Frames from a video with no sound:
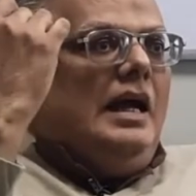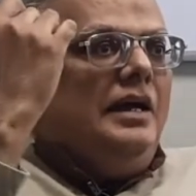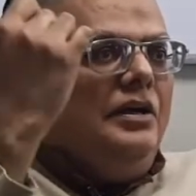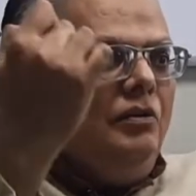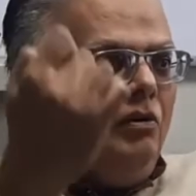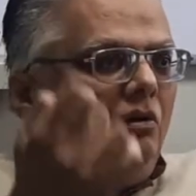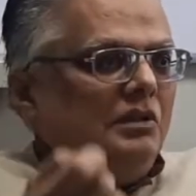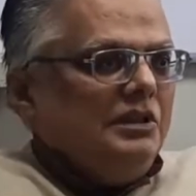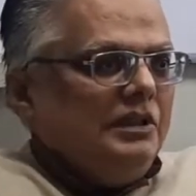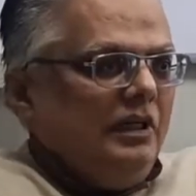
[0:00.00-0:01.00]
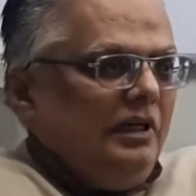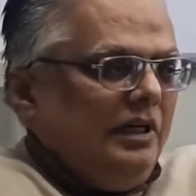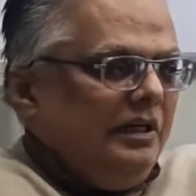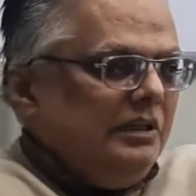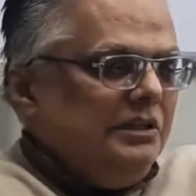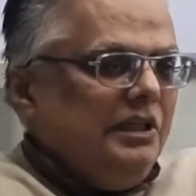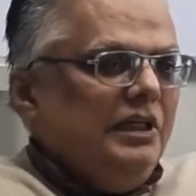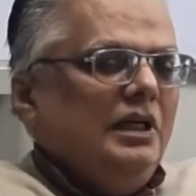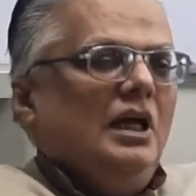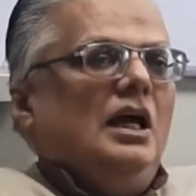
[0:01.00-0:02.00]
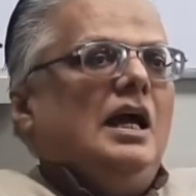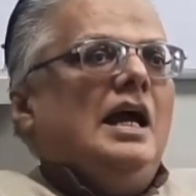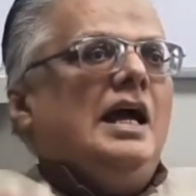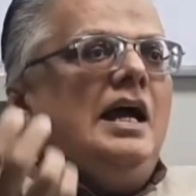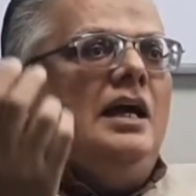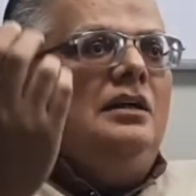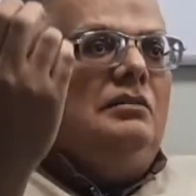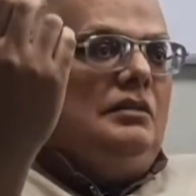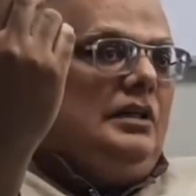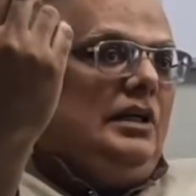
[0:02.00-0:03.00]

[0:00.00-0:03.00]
and neurological energy and